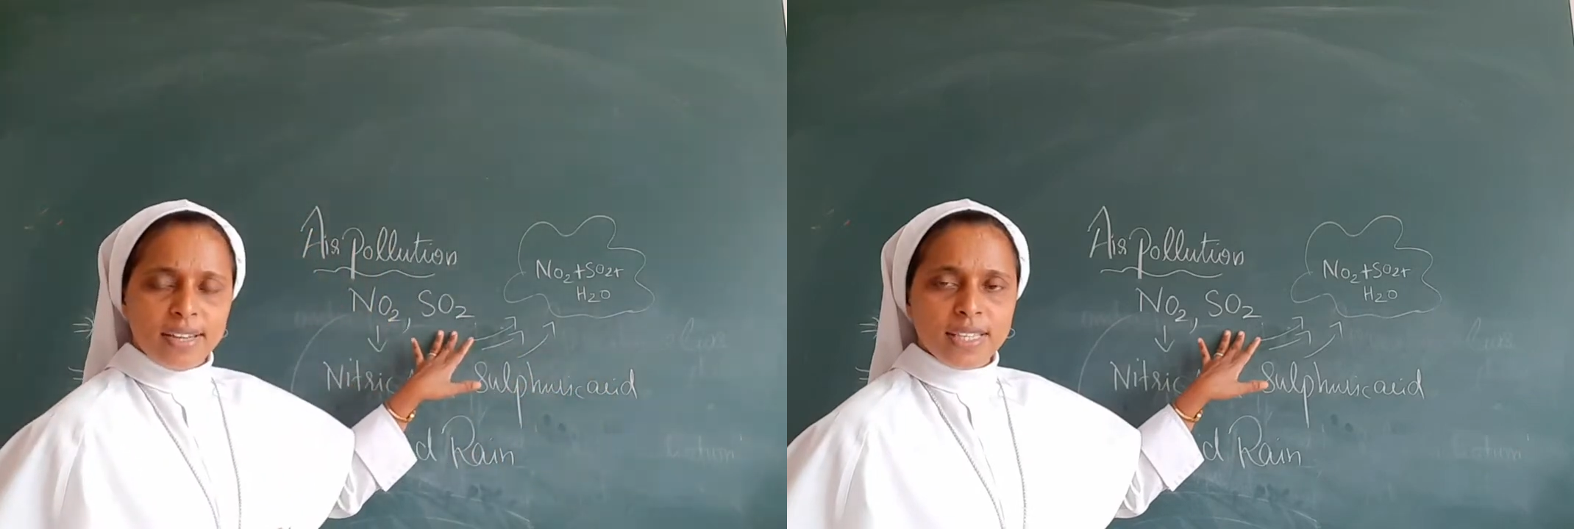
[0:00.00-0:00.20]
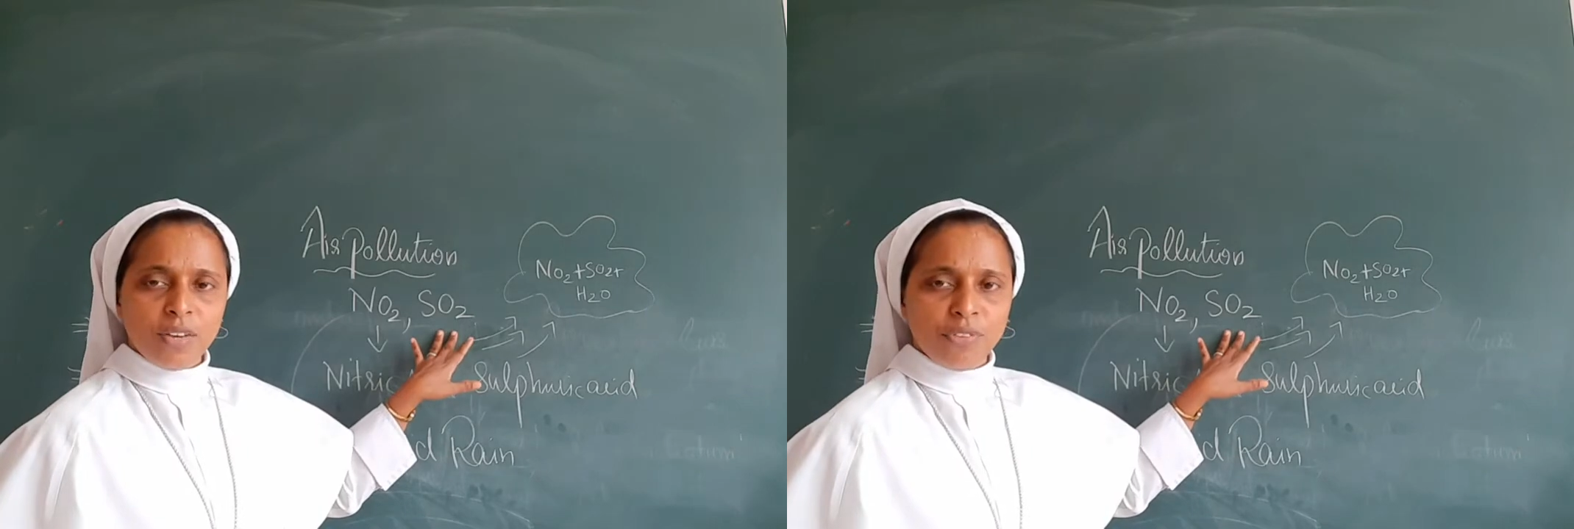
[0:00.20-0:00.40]

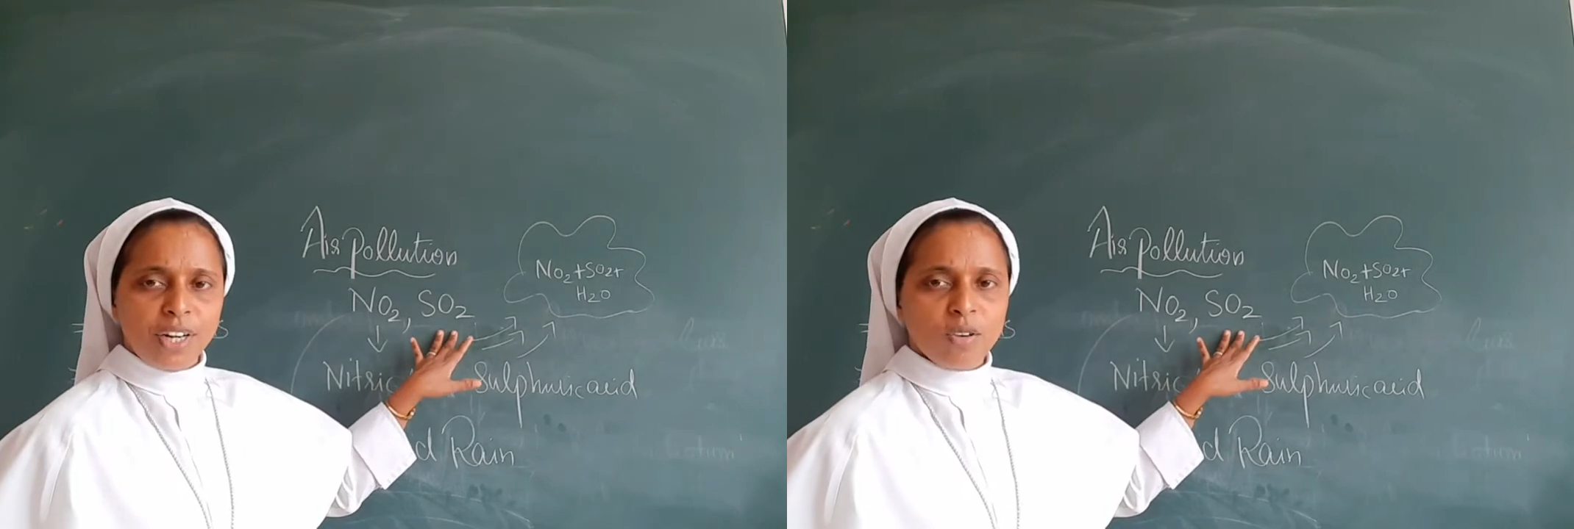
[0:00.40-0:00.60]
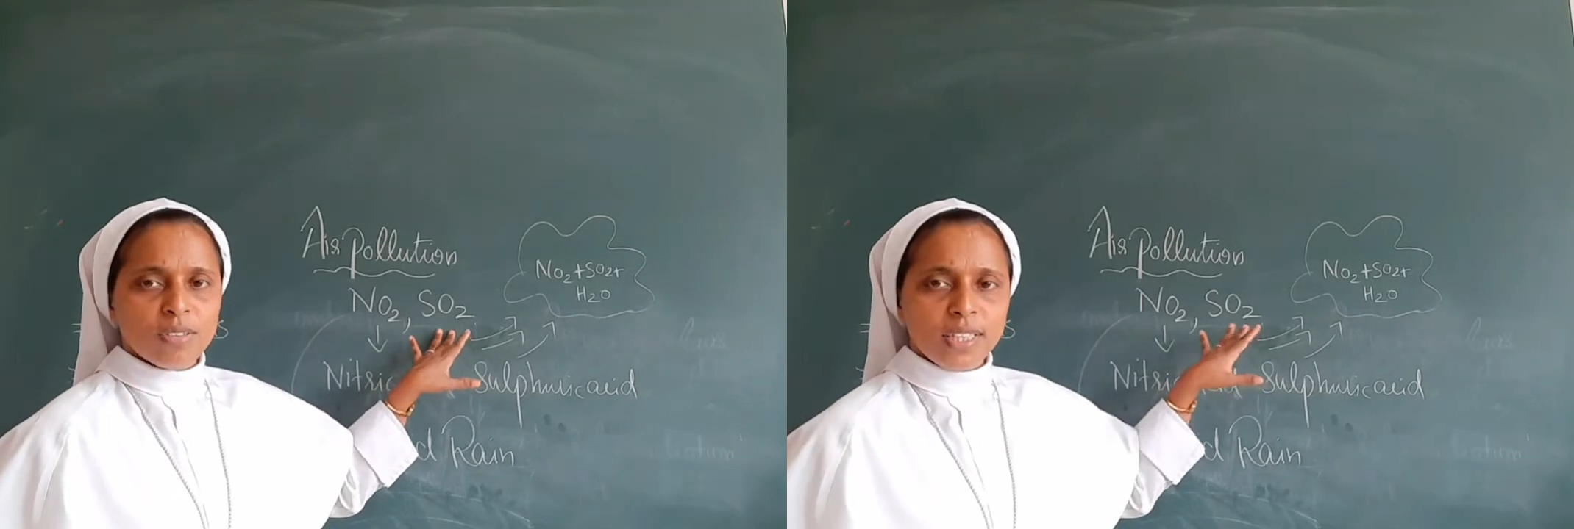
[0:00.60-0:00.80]
and sulfur
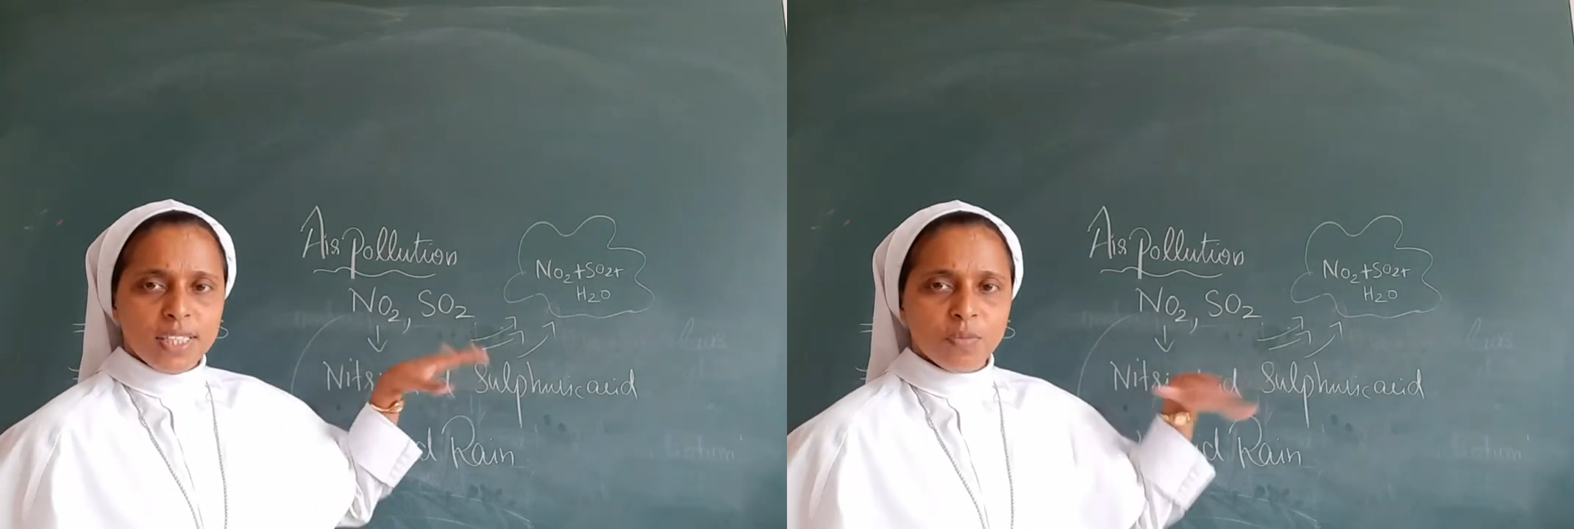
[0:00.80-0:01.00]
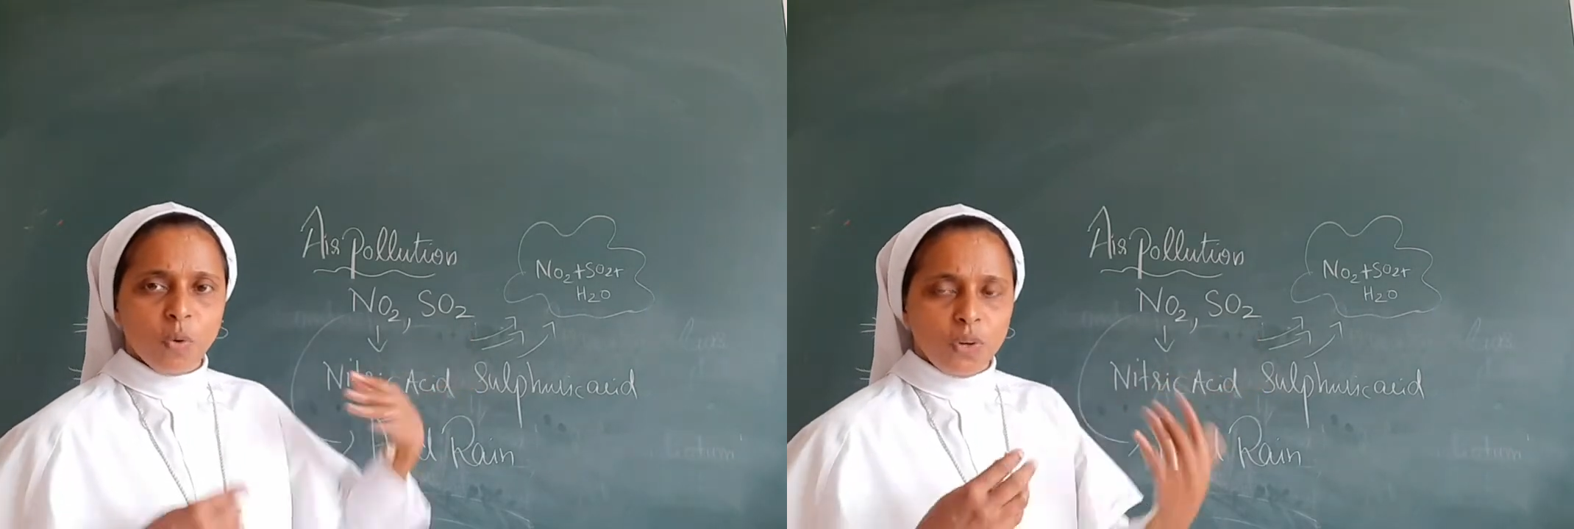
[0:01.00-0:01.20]
dioxide
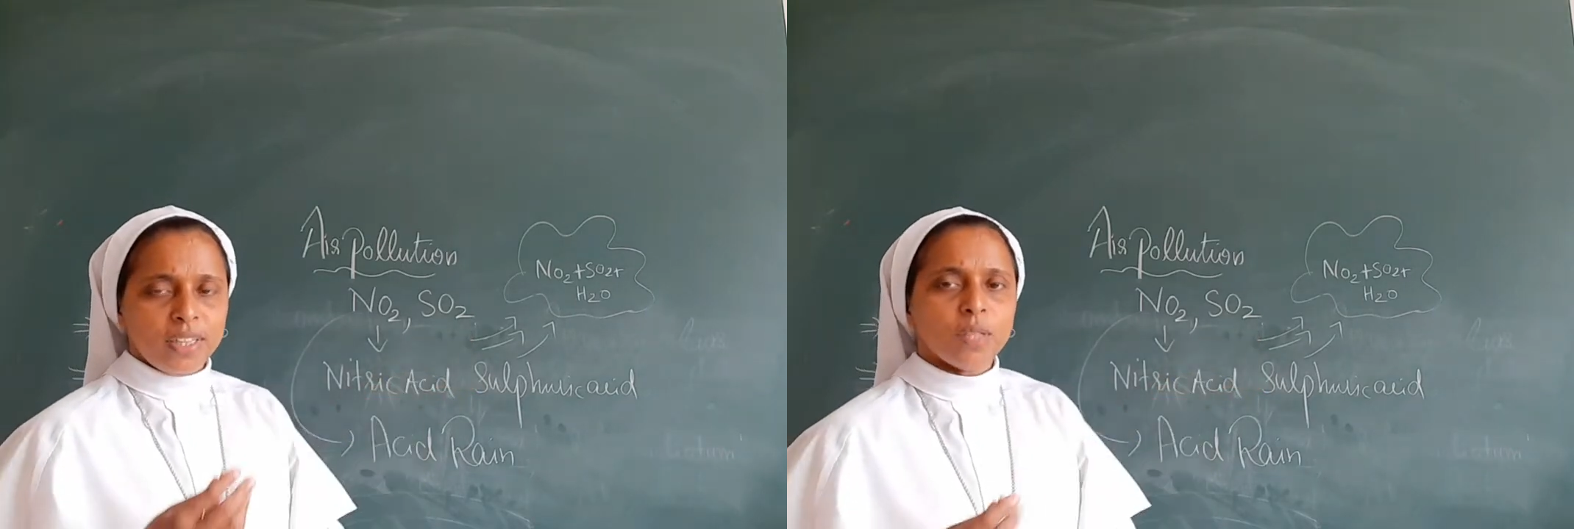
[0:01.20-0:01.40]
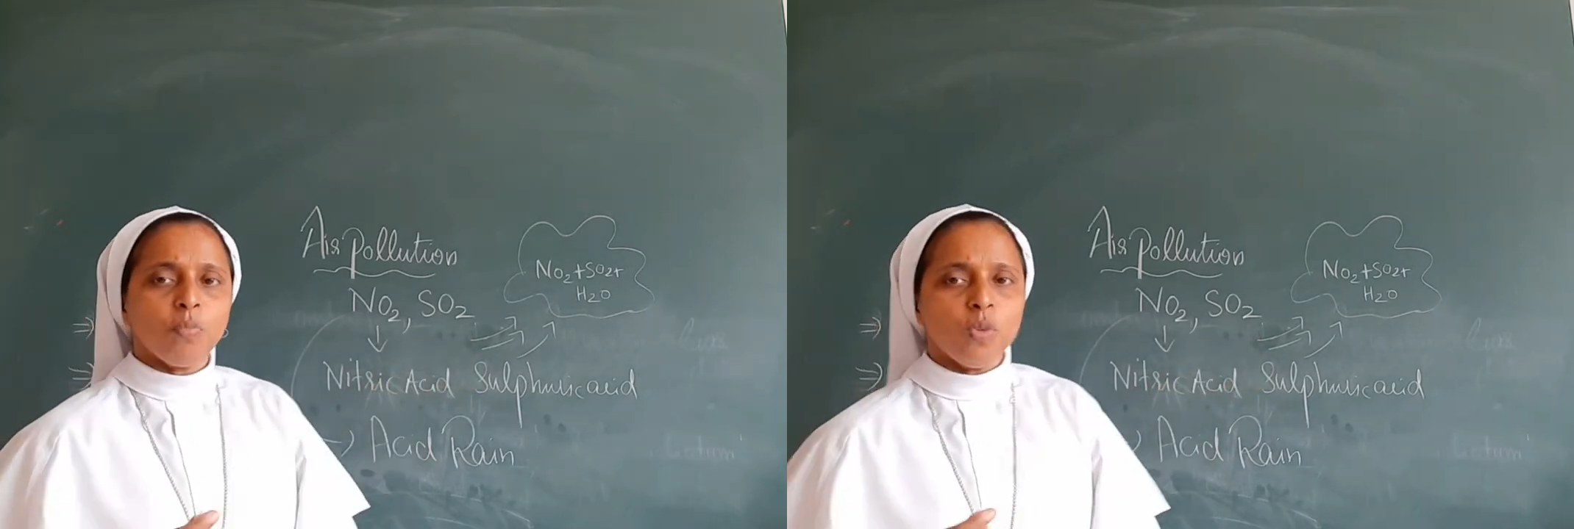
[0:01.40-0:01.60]
is more
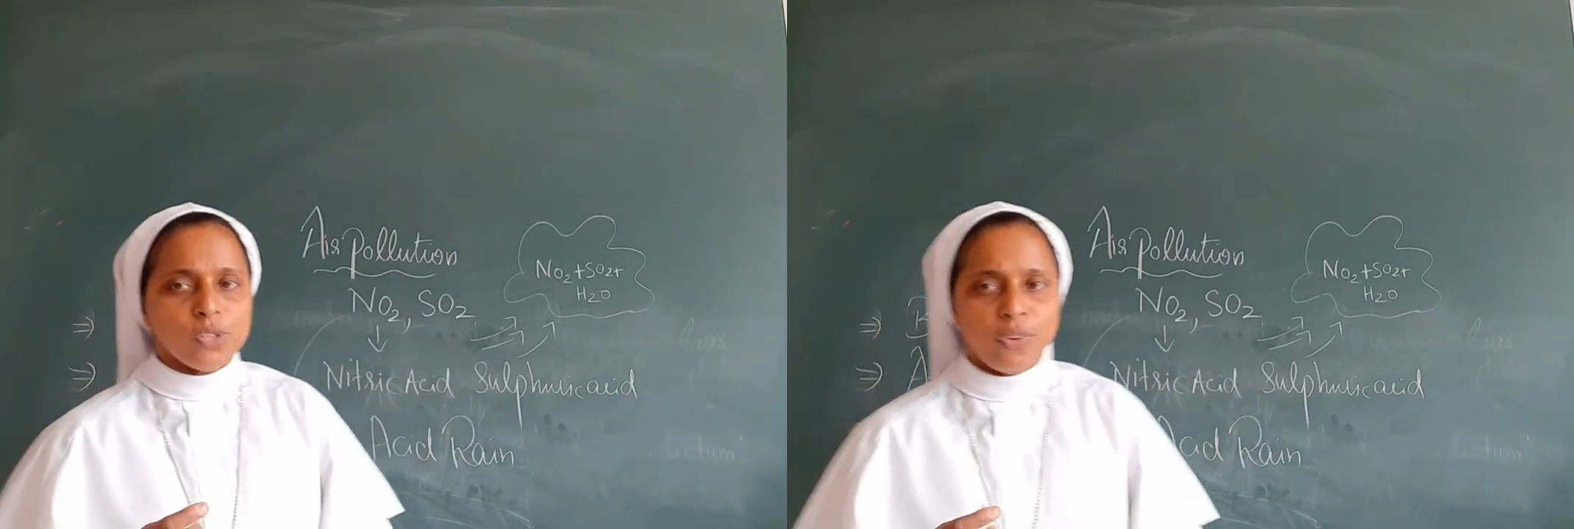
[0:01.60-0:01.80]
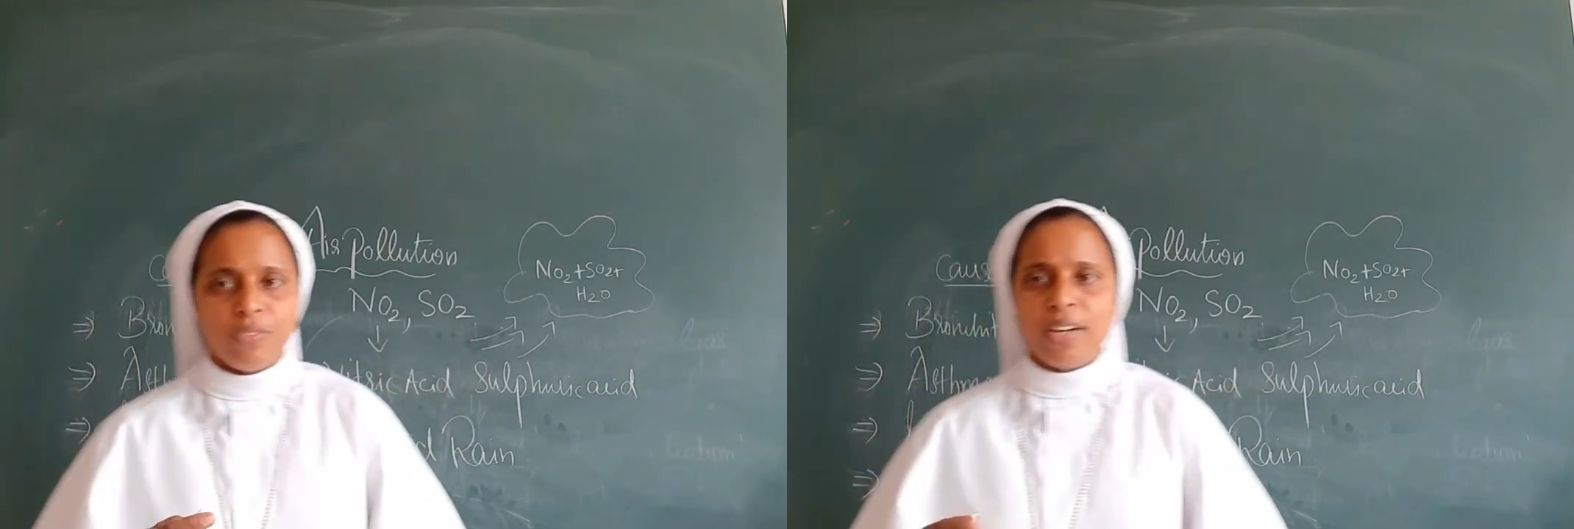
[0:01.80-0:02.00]
in the atmosphere,